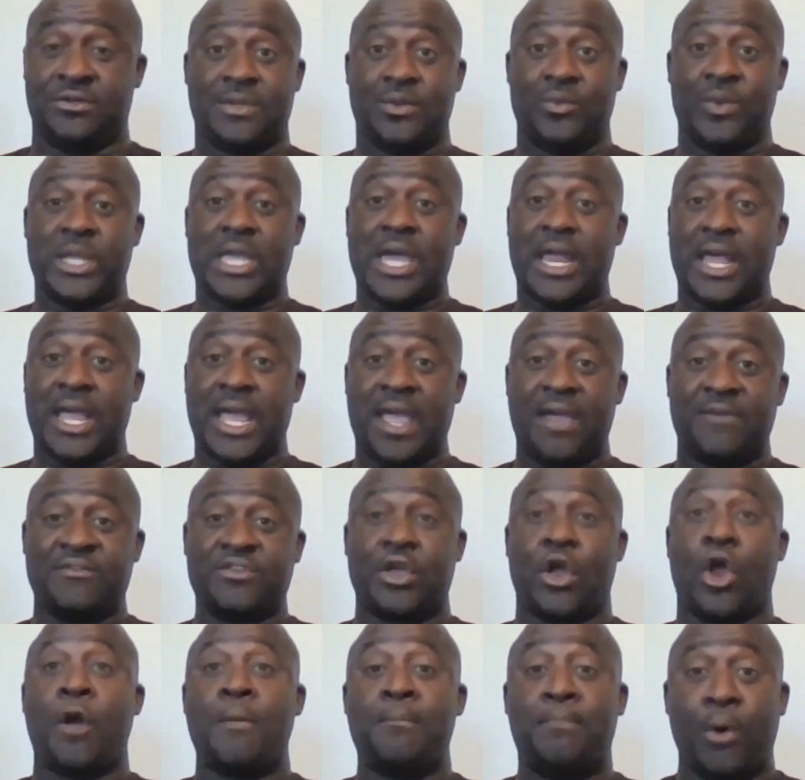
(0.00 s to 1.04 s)
We got to have
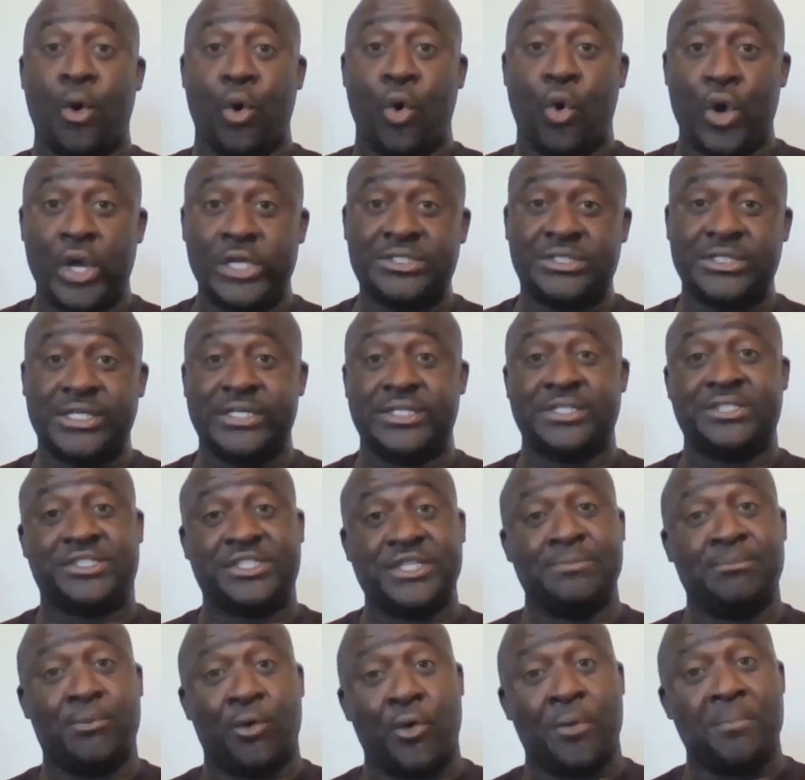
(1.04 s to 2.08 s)
you. Our boys need to
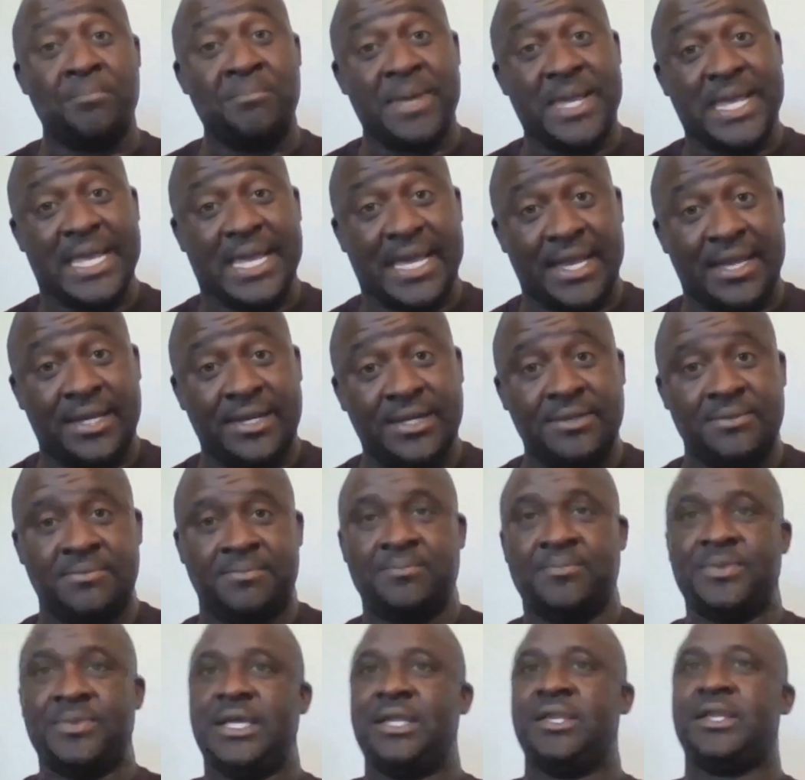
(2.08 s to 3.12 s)
see more men
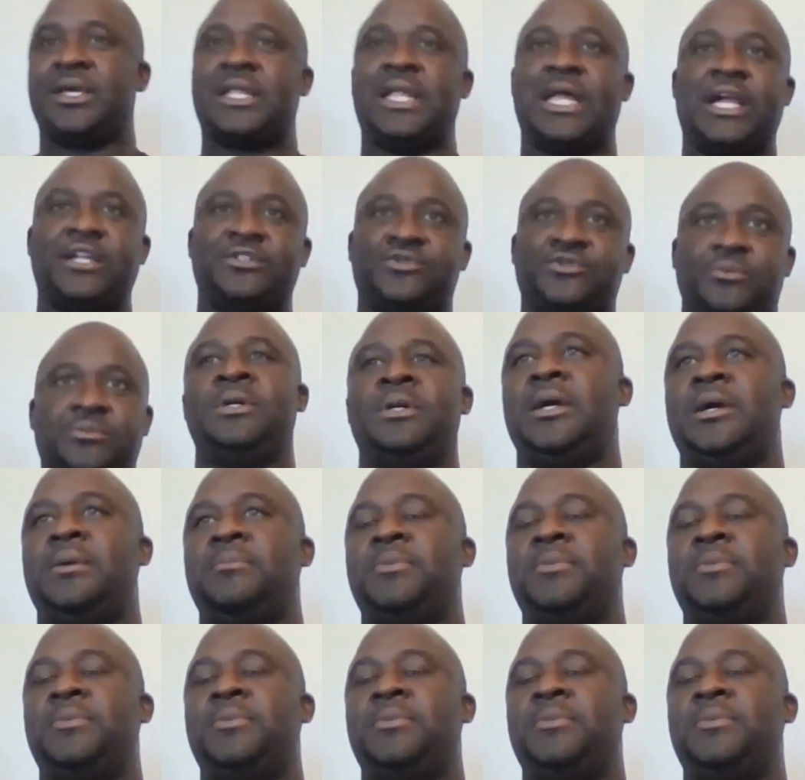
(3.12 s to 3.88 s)
in the classroom.